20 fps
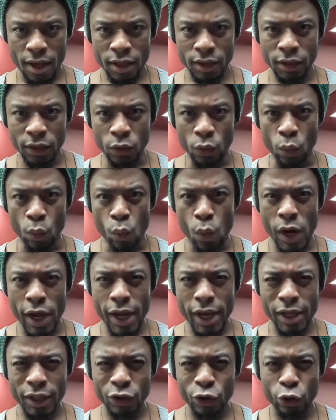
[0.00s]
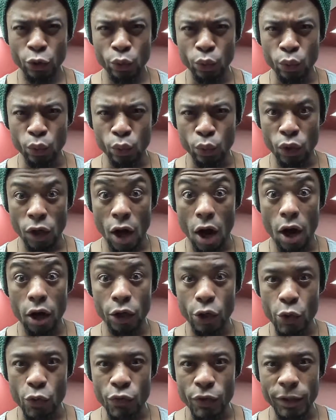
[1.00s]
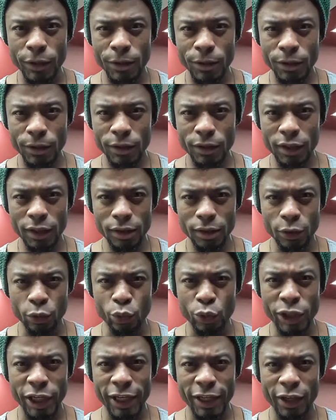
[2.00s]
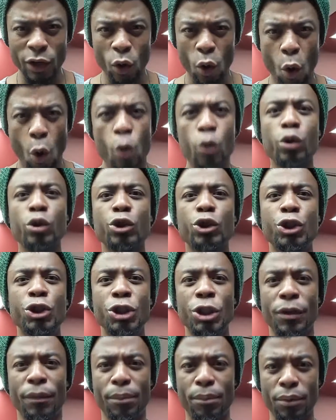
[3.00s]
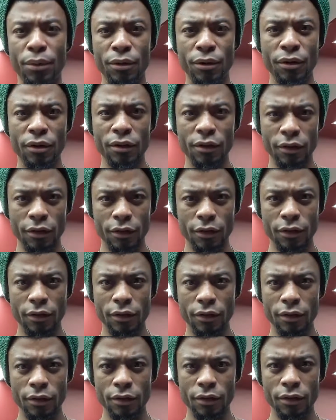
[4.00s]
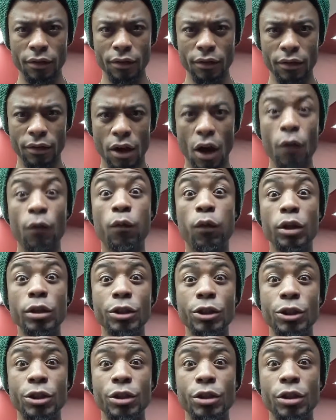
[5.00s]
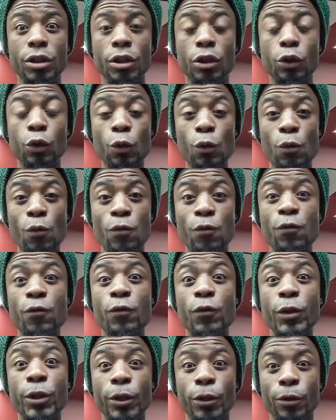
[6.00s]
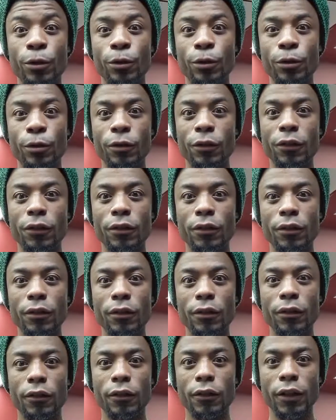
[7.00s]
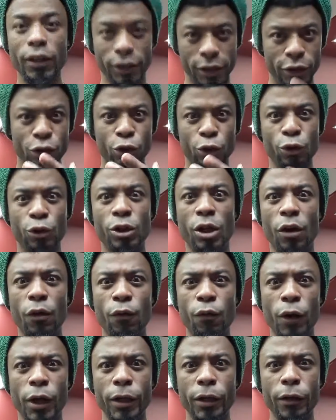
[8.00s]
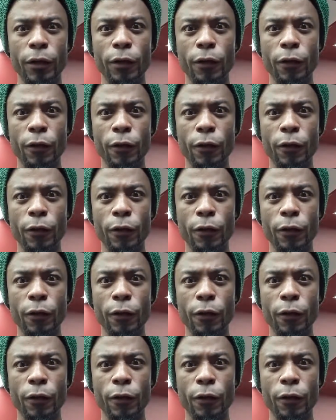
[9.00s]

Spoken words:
then the way to conquer it and to take ownership of what you fear, and it's yourself, right?